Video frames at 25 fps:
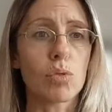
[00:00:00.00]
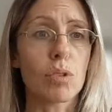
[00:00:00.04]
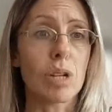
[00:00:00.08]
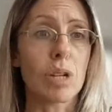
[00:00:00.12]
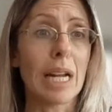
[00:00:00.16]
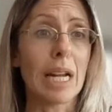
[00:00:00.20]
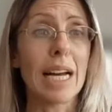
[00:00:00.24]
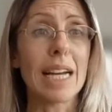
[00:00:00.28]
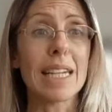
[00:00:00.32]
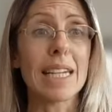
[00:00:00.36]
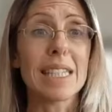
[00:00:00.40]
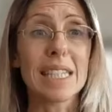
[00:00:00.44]
or
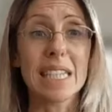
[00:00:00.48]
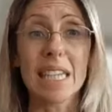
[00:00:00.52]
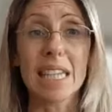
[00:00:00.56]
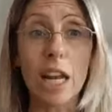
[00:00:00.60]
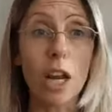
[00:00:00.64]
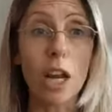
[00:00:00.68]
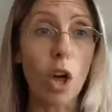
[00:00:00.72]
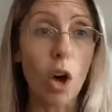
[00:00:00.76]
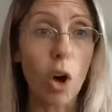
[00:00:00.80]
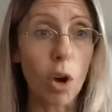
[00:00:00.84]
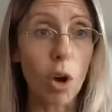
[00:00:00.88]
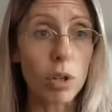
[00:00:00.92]
clients
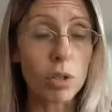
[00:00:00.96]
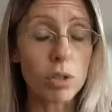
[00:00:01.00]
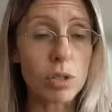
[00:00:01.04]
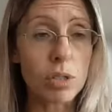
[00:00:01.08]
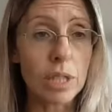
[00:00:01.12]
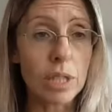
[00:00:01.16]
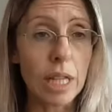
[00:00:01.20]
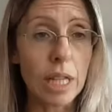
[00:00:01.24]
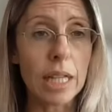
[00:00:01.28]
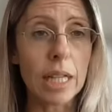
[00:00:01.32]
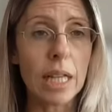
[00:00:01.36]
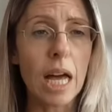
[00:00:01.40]
they
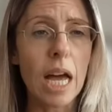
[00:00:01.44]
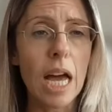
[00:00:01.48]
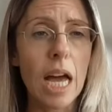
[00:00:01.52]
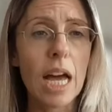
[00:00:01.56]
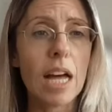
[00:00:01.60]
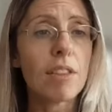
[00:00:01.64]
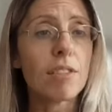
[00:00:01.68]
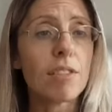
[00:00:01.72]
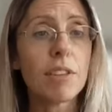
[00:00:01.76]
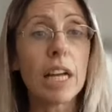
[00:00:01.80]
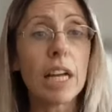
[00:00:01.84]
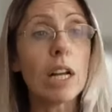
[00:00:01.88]

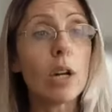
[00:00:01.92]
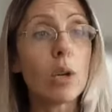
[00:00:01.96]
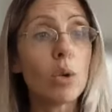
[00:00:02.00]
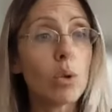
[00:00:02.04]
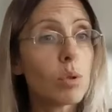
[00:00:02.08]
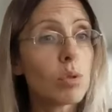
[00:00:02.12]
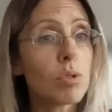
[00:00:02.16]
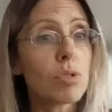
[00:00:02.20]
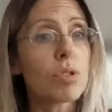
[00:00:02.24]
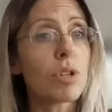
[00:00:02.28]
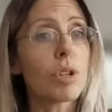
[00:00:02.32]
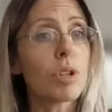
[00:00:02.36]

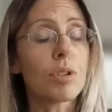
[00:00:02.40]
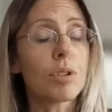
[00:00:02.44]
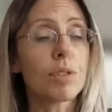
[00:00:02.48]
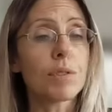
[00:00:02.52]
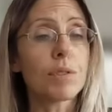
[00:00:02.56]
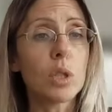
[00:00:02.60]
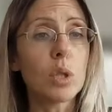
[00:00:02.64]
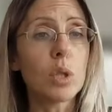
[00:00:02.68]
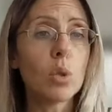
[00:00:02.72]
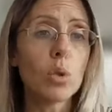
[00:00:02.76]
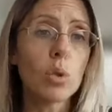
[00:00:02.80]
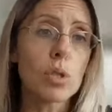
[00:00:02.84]
lose their
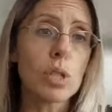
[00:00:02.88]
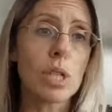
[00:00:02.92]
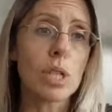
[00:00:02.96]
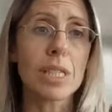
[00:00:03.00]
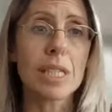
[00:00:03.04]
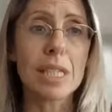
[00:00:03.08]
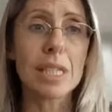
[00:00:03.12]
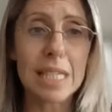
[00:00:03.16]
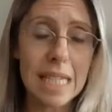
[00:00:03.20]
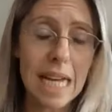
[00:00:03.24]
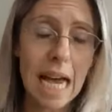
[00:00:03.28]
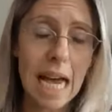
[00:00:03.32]
reviews,
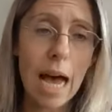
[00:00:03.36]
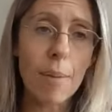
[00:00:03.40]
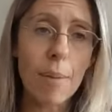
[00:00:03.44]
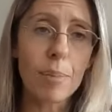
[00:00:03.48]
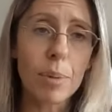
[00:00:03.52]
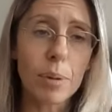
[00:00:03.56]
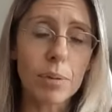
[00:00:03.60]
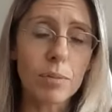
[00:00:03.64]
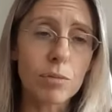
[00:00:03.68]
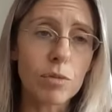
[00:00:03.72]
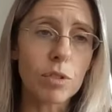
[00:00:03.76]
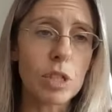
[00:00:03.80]
as it's
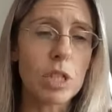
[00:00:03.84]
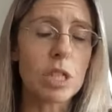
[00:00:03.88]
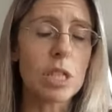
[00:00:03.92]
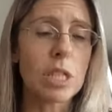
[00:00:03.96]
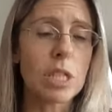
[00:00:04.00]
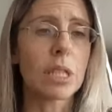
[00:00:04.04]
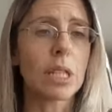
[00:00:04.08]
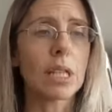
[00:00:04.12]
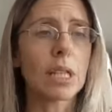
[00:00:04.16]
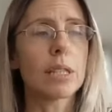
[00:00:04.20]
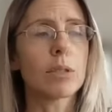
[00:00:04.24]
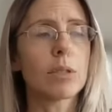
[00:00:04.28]
happened
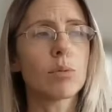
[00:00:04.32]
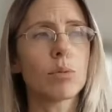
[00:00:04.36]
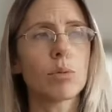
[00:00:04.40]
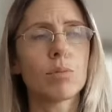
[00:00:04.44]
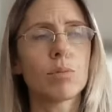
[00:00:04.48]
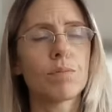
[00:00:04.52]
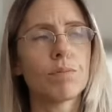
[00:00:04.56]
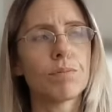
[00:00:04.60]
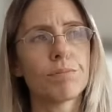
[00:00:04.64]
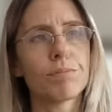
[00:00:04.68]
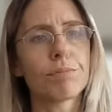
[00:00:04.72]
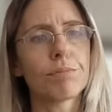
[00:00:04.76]
recently
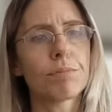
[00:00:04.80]
to